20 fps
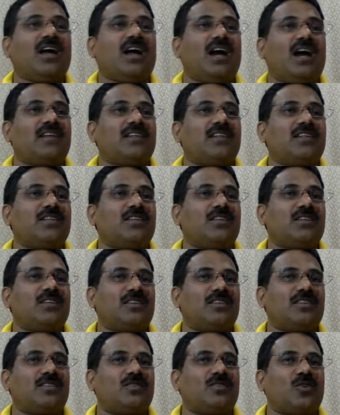I think
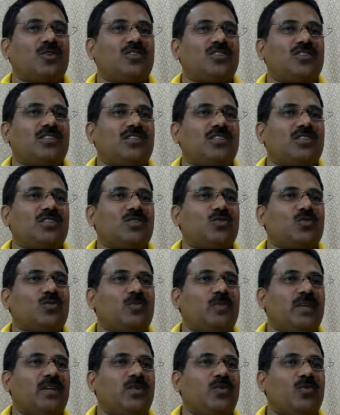your sin is too
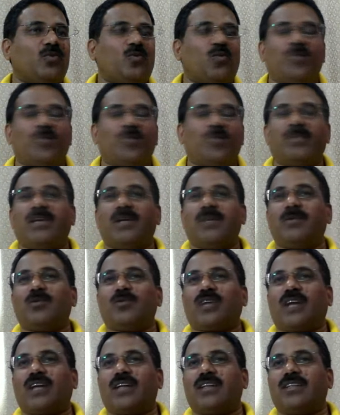big. You won't be able
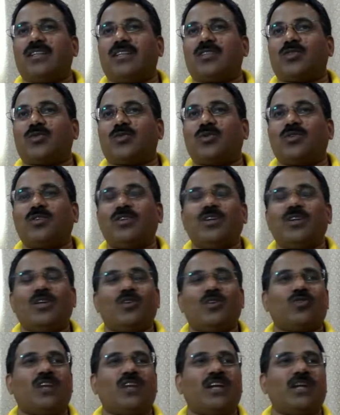to carry that stone.
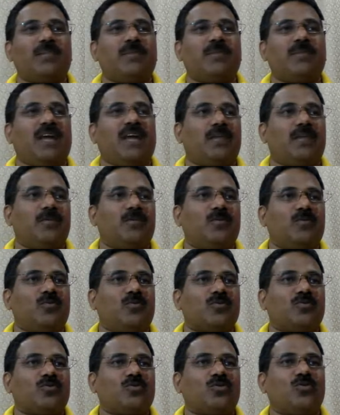So let me help you.
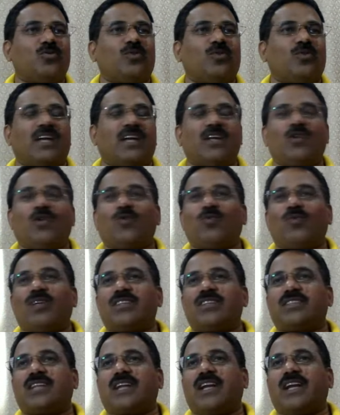So you carry on
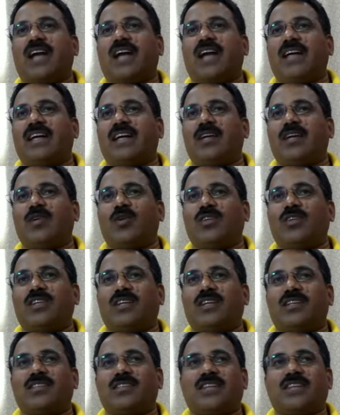one side, I carry on the
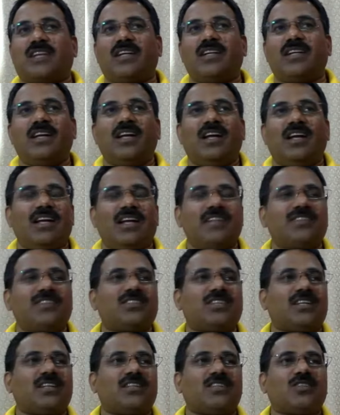other side. Let's
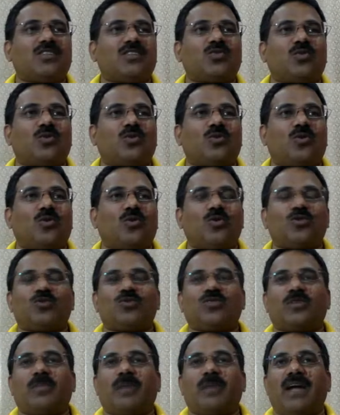take the stone close
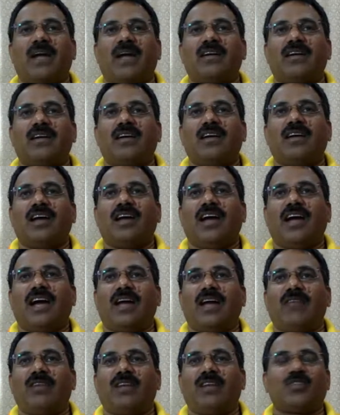to the bank
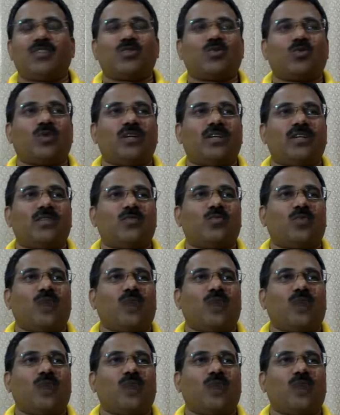and let's throw it.